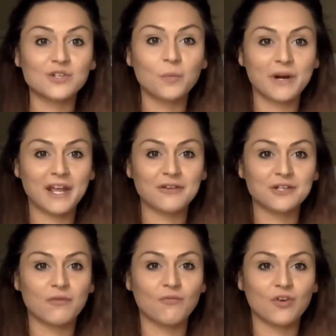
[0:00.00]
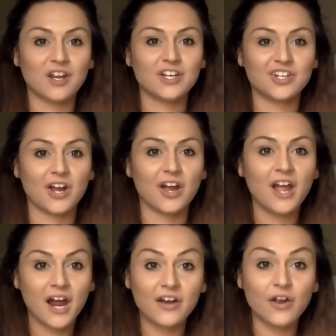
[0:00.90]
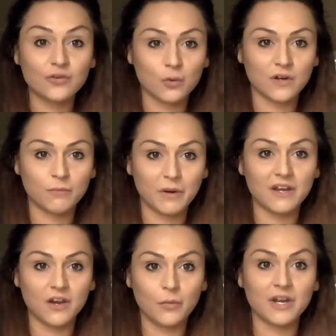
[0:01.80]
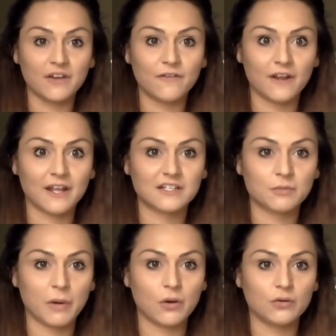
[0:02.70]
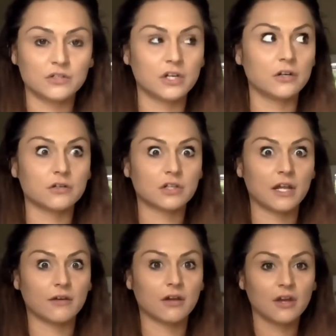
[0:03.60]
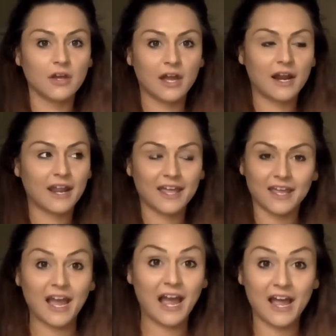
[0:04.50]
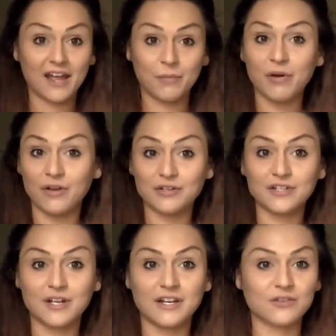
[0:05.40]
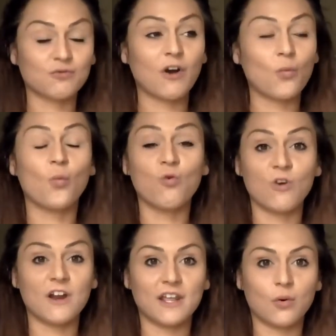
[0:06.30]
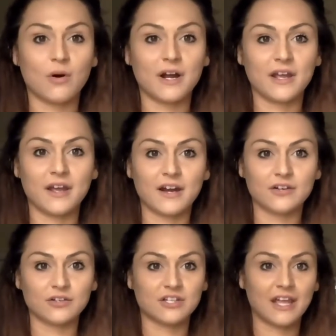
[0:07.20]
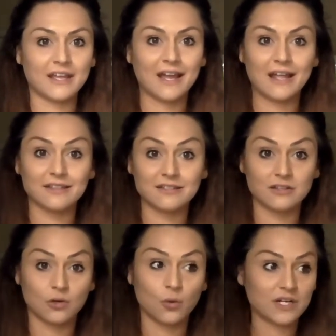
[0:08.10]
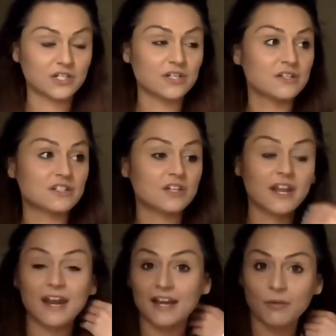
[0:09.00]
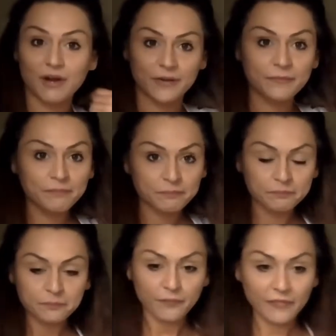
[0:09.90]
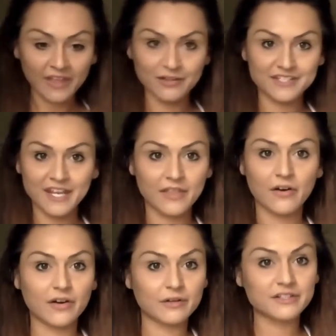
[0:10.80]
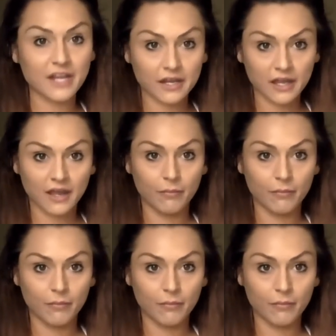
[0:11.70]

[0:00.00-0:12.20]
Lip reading: somebody else can read you and knows you've been doing, you feel exposed, and you just like, and like I personally just went really quiet and just like answered the questions. So then anyway, he sat there and he was like,